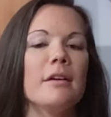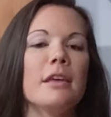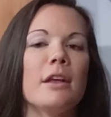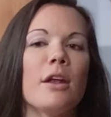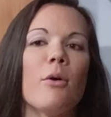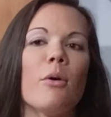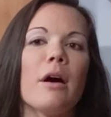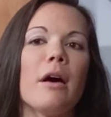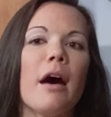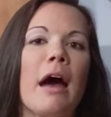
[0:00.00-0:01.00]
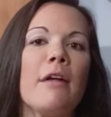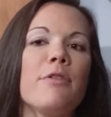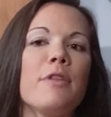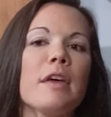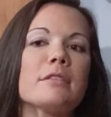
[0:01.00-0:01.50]
You know, I
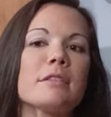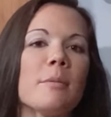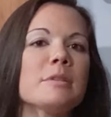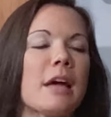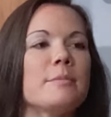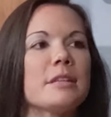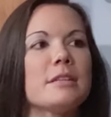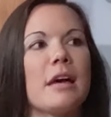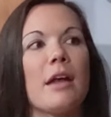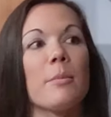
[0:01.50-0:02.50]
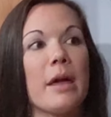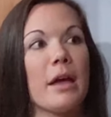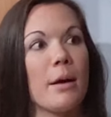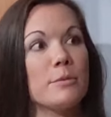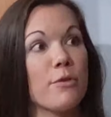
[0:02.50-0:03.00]
think sometimes entitlement
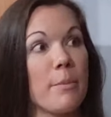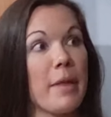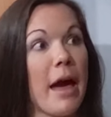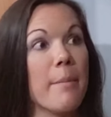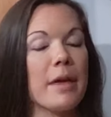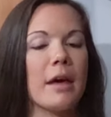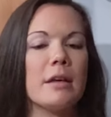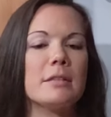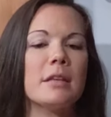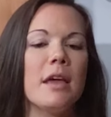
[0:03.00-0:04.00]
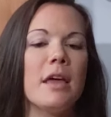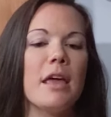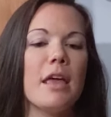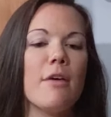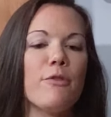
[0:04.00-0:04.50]
comes from that, because
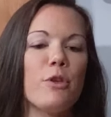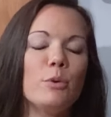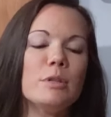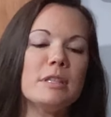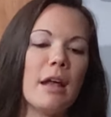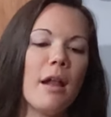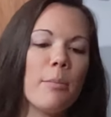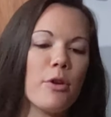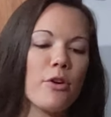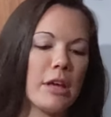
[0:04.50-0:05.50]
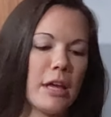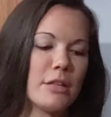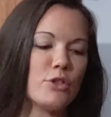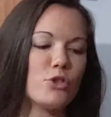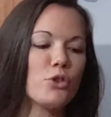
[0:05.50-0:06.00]
if you set up your
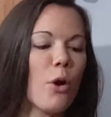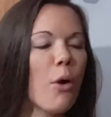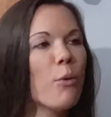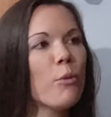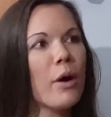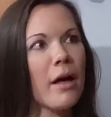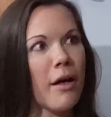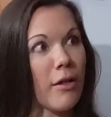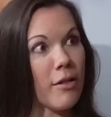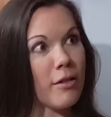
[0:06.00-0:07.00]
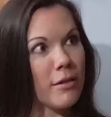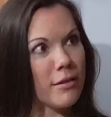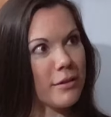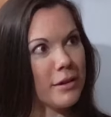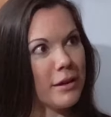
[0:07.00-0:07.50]
kids so well
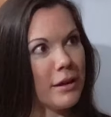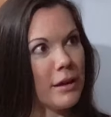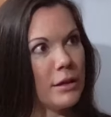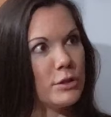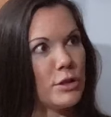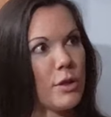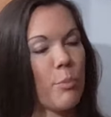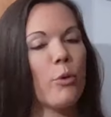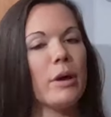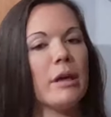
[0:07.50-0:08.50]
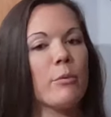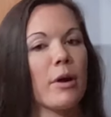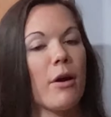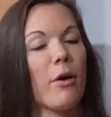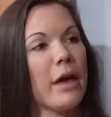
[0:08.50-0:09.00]
to the point
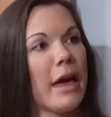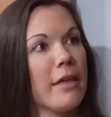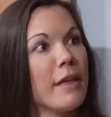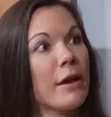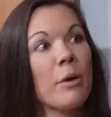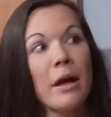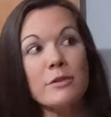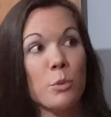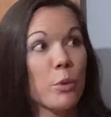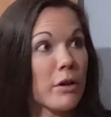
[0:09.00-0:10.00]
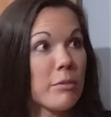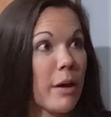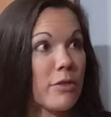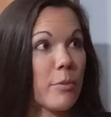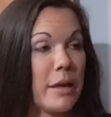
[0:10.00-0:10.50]
where, okay, they don't have to worry
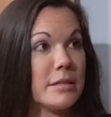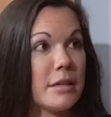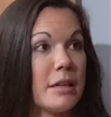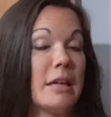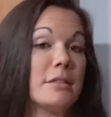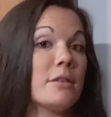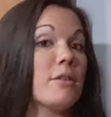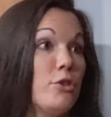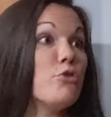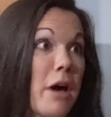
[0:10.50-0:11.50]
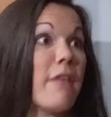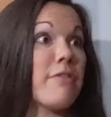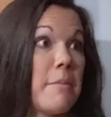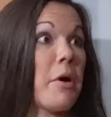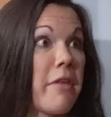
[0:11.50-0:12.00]
about their basic needs, you
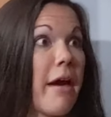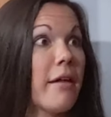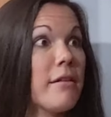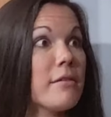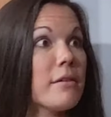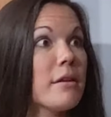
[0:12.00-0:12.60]
got them on that.